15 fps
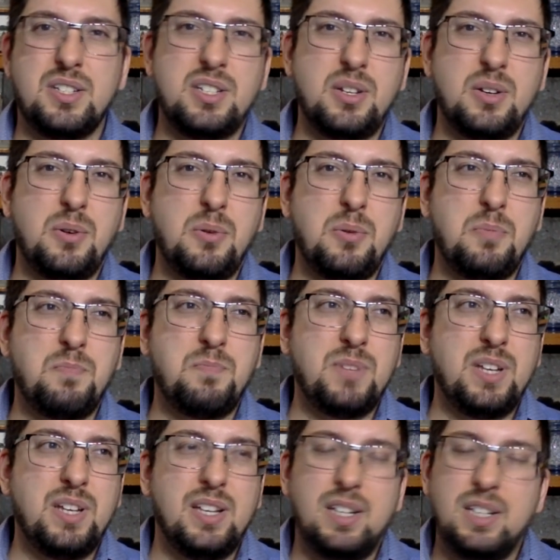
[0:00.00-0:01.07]
so
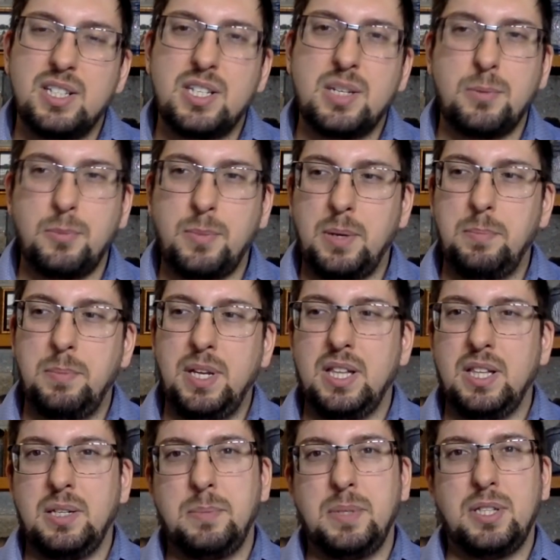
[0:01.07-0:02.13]
summer might be
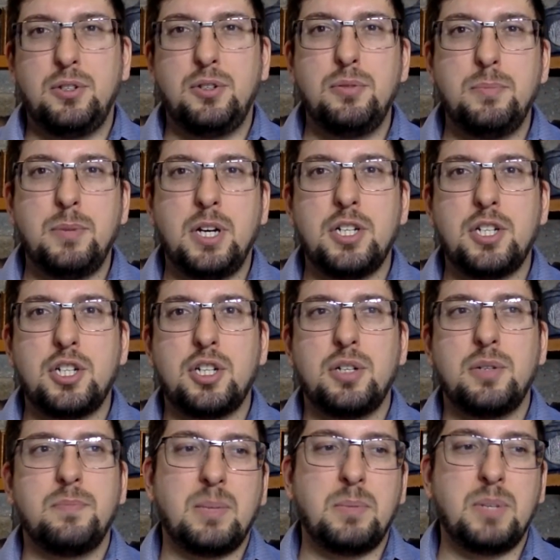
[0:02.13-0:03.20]
a little bit too much,
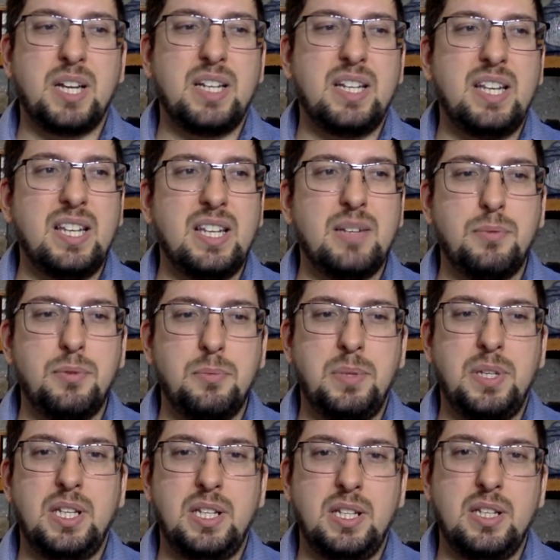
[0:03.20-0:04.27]
but I think it will
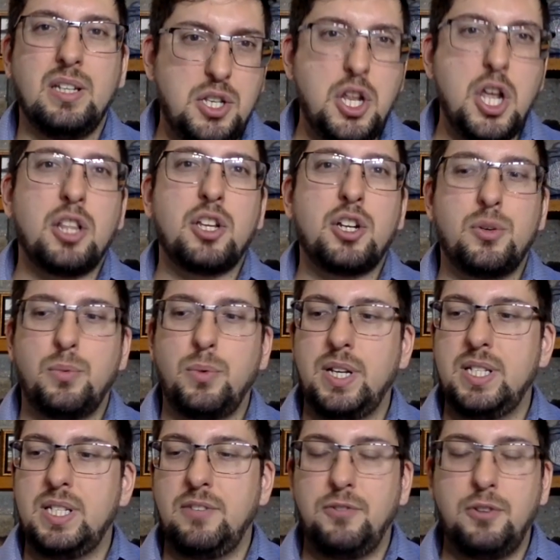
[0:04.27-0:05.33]
be not
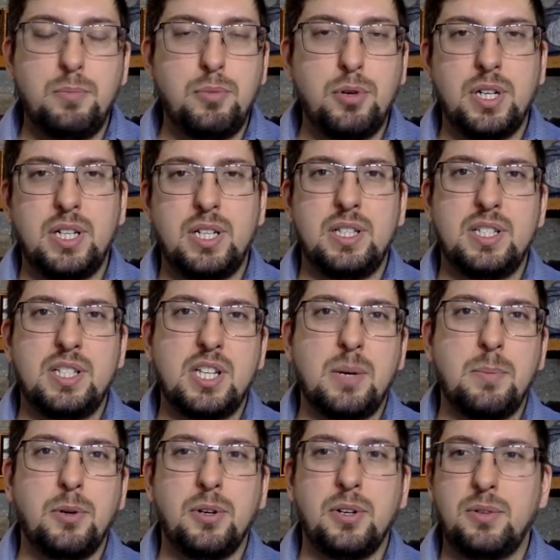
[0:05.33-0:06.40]
crazy. If you put it in
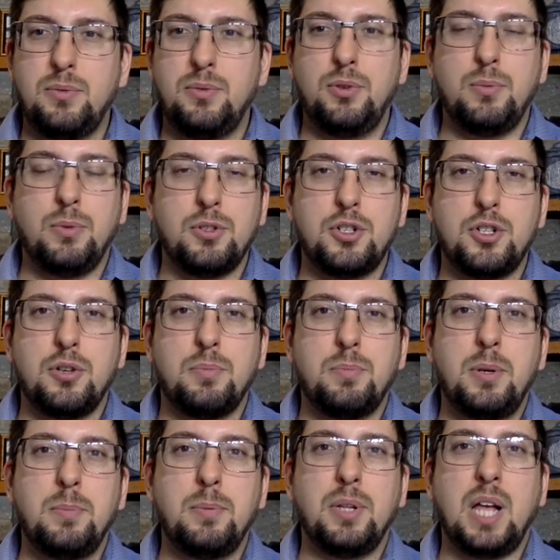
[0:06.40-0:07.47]
summer, you won't
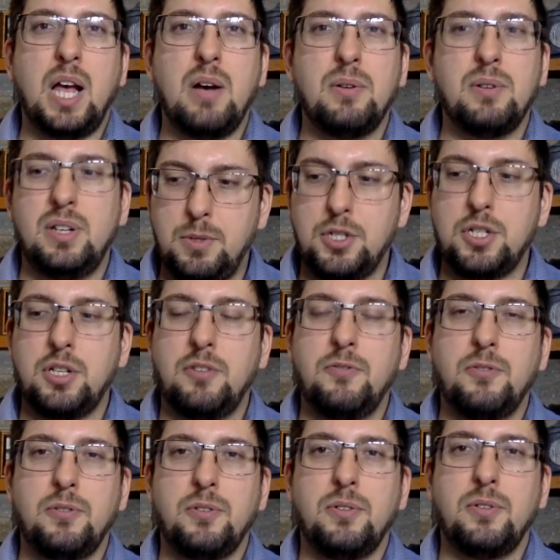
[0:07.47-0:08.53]
choke people out, especially
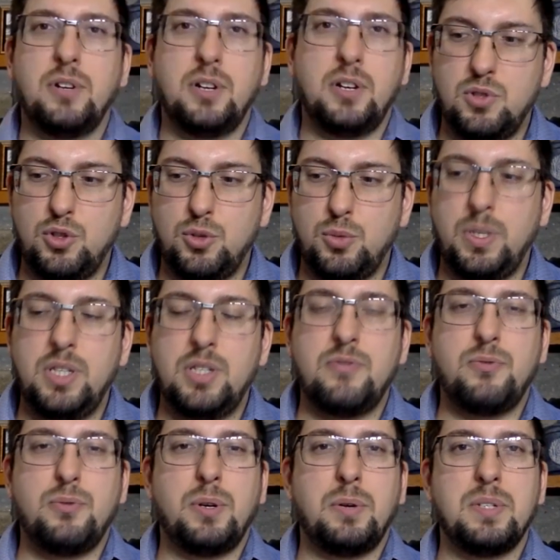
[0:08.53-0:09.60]
for sweet
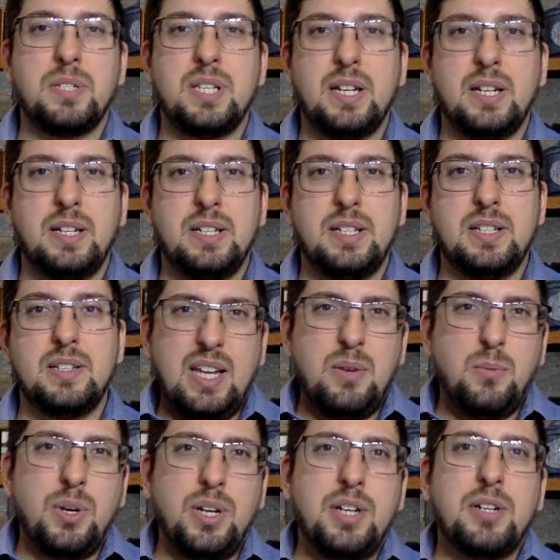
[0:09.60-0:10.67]
fragrance like this.
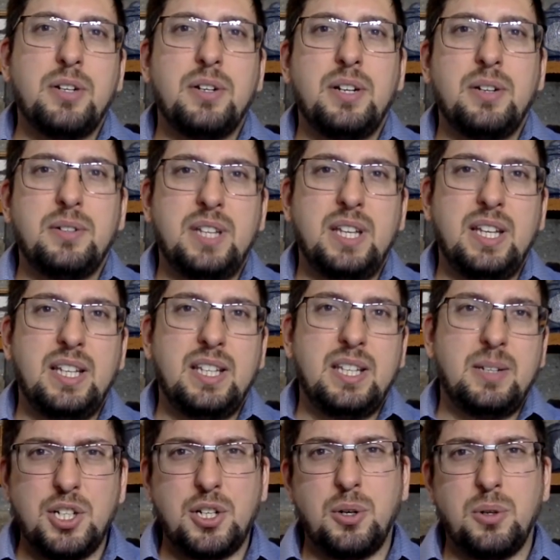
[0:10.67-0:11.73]
In winter, I don't
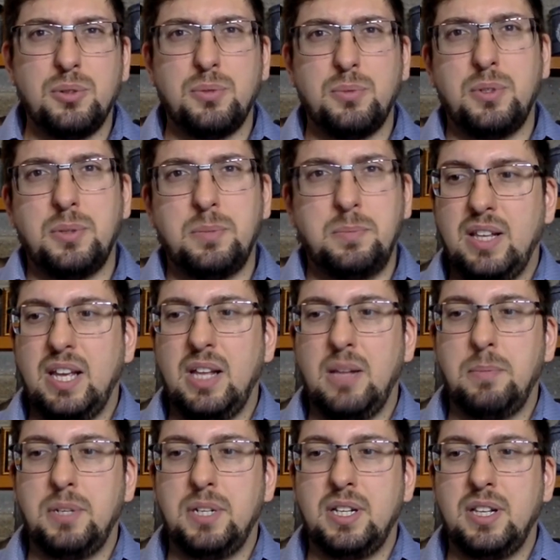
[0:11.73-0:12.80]
think the cold will
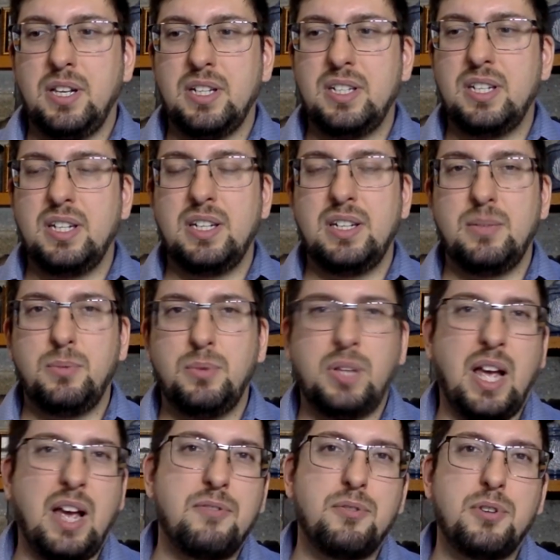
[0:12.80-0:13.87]
help it a lot.
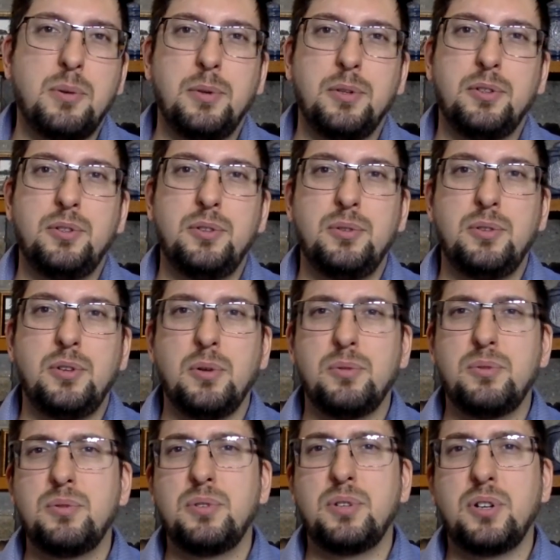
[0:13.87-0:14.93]
We'll have trouble to go
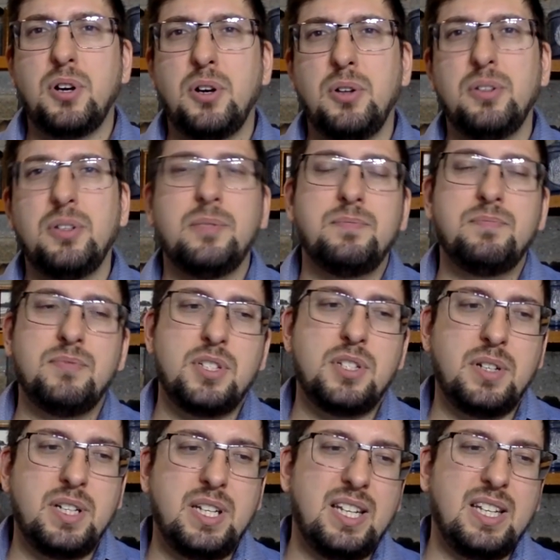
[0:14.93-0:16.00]
through the cold.
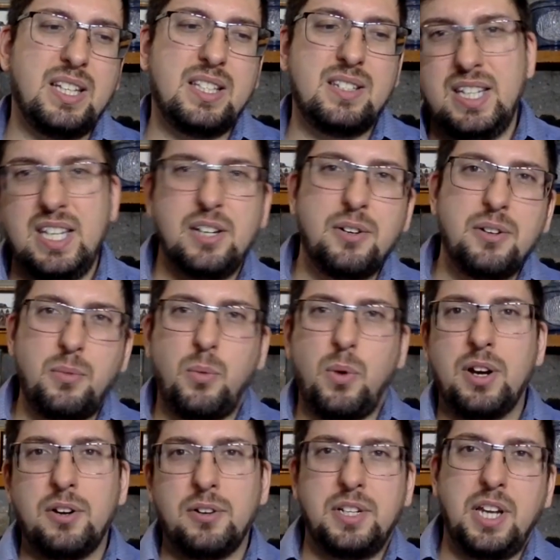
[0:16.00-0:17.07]
So I think it's neither
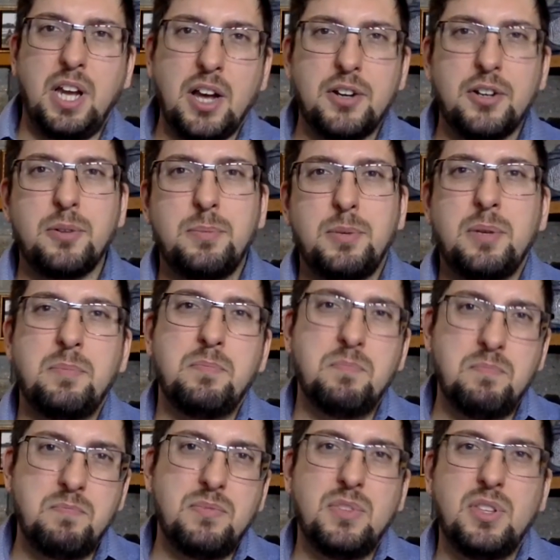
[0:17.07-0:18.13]
one or the other, but
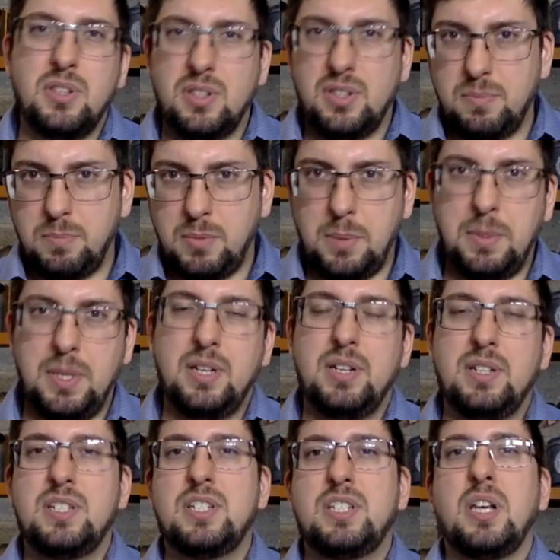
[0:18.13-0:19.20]
maybe
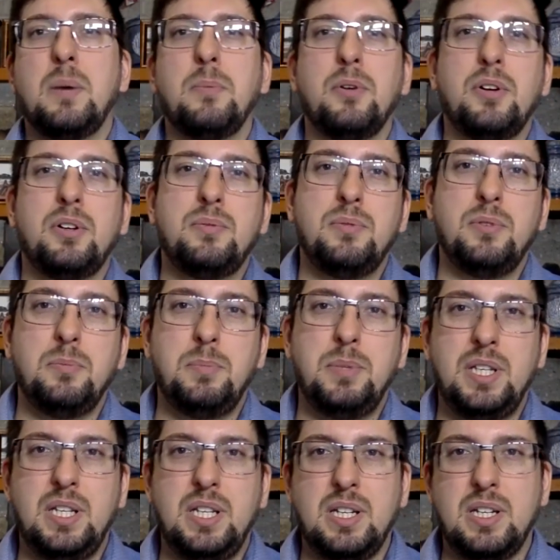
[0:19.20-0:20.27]
in summer it will
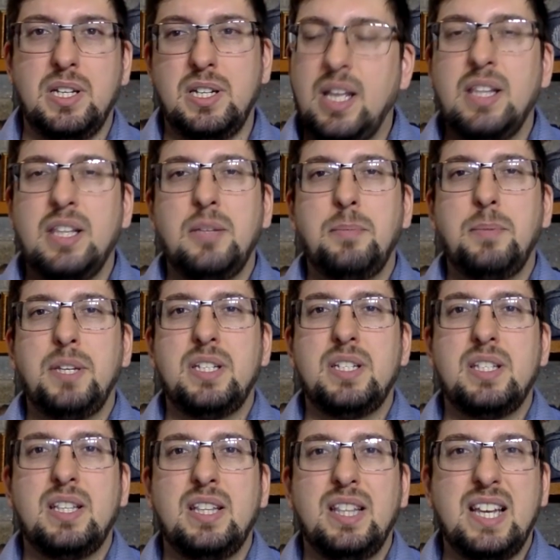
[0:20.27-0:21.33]
be a little bit
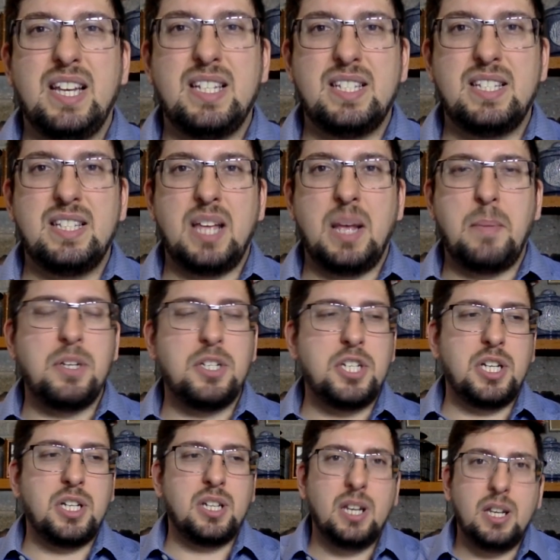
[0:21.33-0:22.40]
less
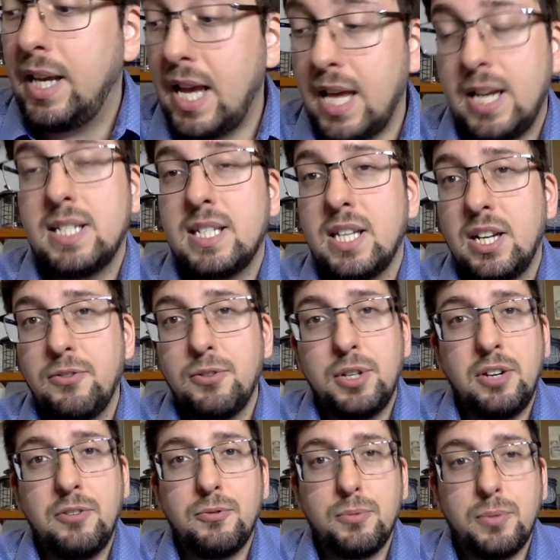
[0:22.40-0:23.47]
damaging. And as an
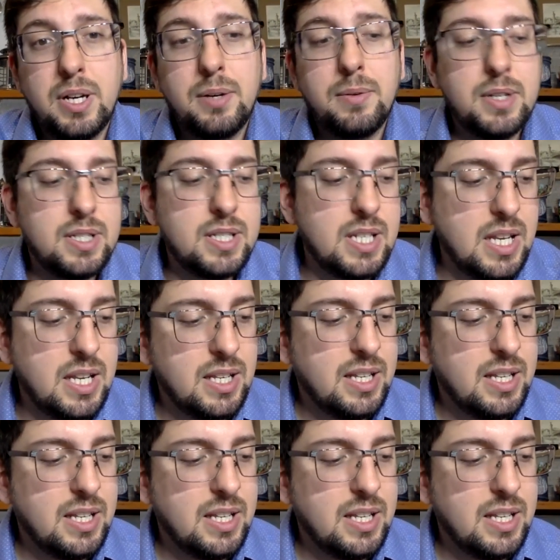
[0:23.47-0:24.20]
everyday fragrance,